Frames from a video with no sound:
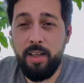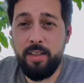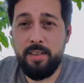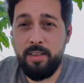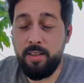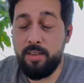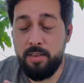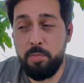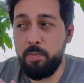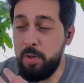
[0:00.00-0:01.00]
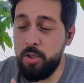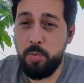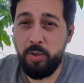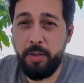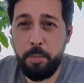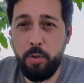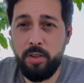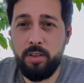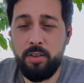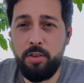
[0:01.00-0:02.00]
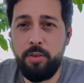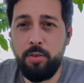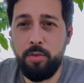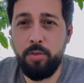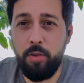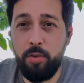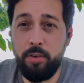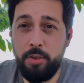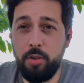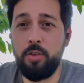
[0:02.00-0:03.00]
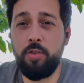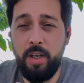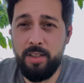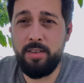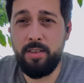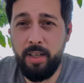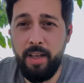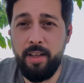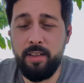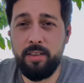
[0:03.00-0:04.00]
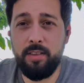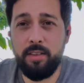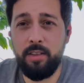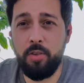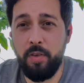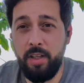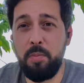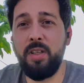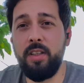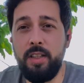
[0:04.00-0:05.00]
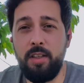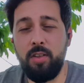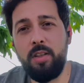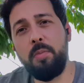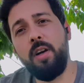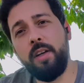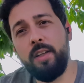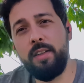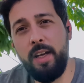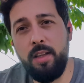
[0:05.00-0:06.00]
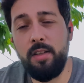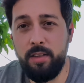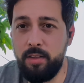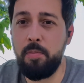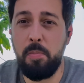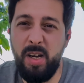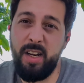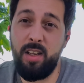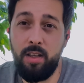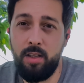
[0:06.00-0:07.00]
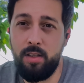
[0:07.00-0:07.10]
it's much more important to earn your trust and the credibility on the market than money.